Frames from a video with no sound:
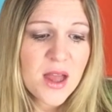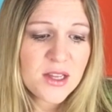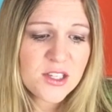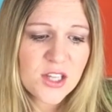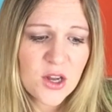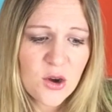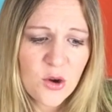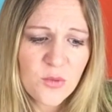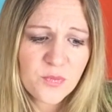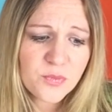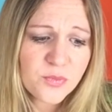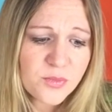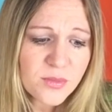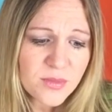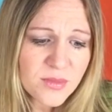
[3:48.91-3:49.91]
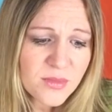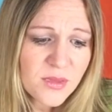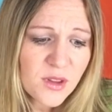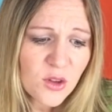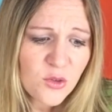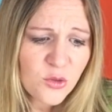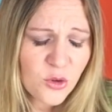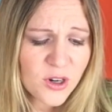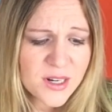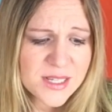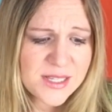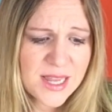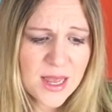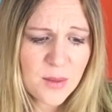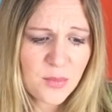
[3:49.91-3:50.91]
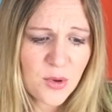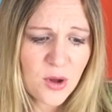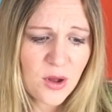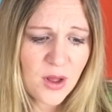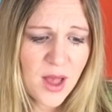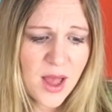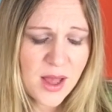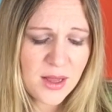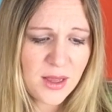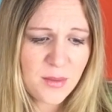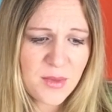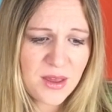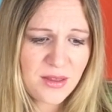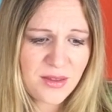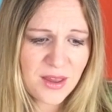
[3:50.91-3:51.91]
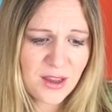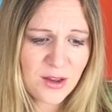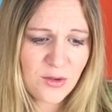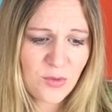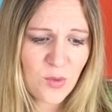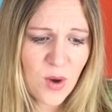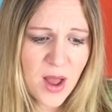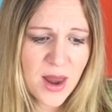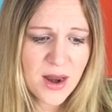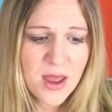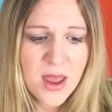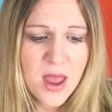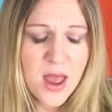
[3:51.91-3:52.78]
So for example, let me think of one,